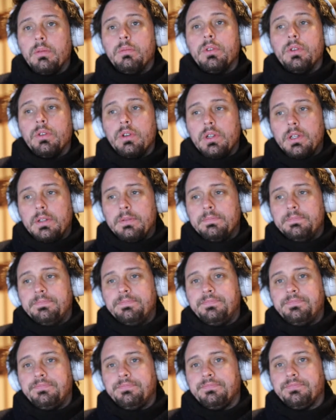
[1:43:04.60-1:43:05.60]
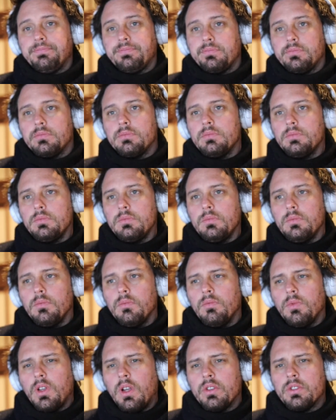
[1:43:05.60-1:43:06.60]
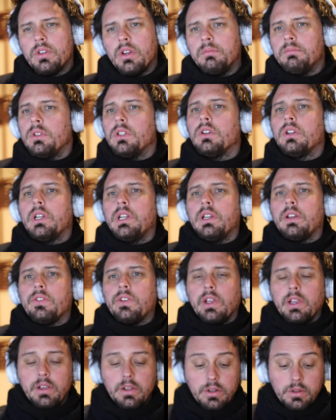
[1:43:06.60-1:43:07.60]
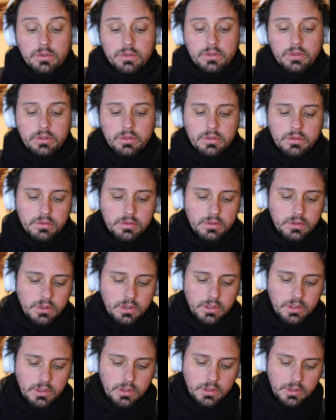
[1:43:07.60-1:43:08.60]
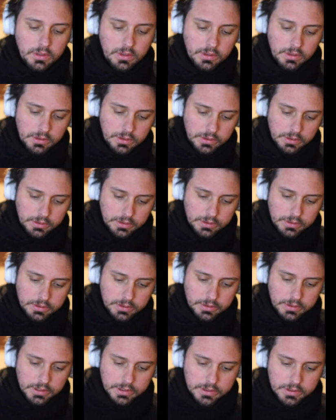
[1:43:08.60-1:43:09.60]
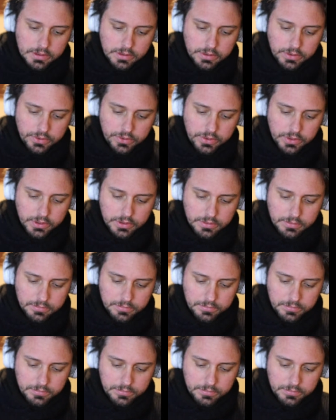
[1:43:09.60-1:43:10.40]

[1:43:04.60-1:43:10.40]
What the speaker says: I'm doing it. Also, I'm learning as I go, so that's another thing.